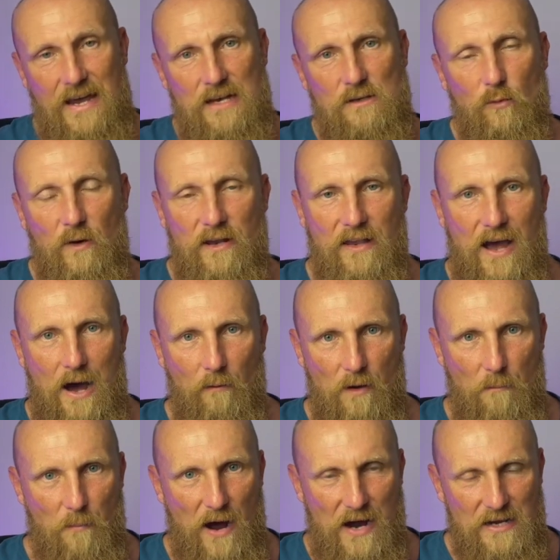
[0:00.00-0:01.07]
when our
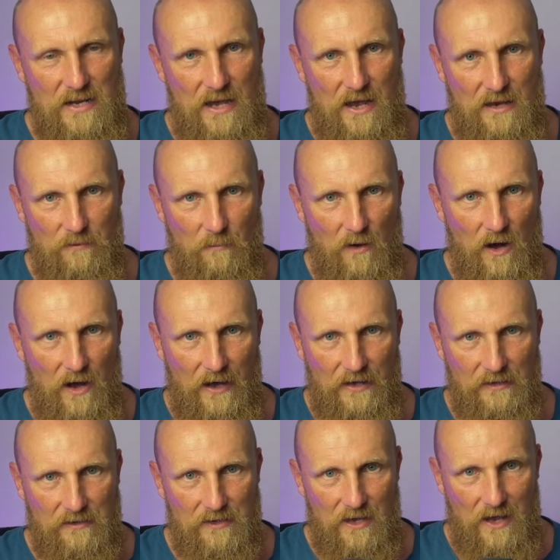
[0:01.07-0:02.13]
body and
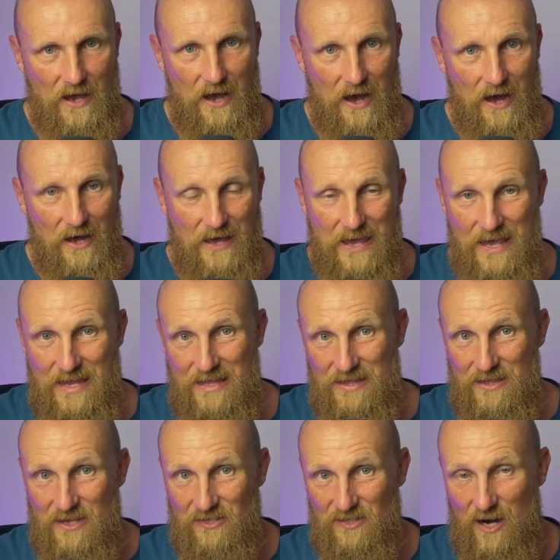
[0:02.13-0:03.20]
mind are in
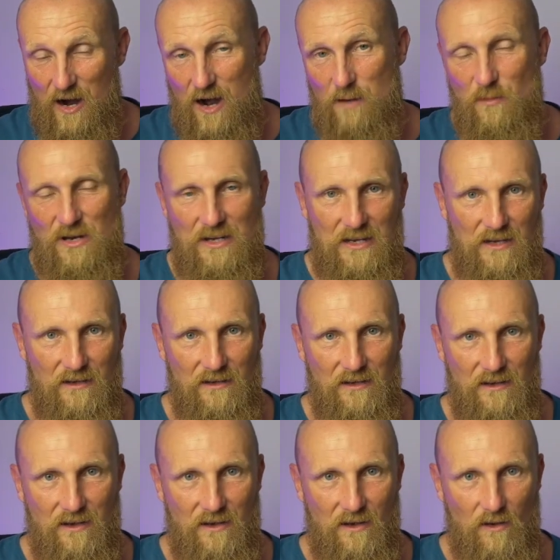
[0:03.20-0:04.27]
disharmony,
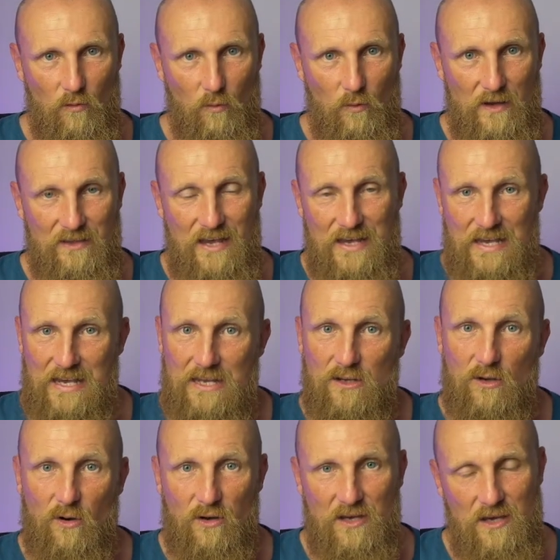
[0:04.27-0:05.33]
when they're
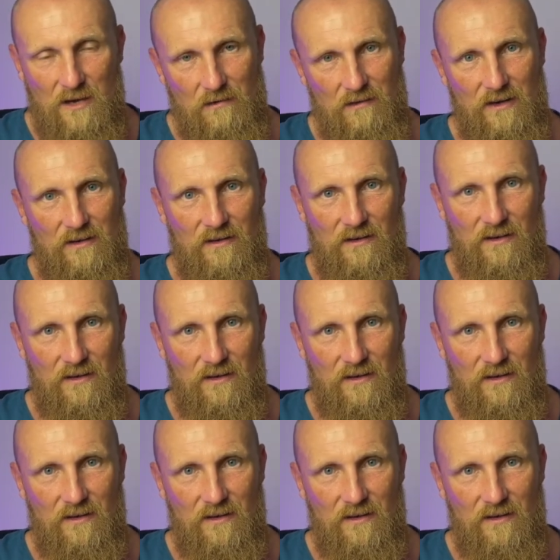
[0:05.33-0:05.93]
incoherent,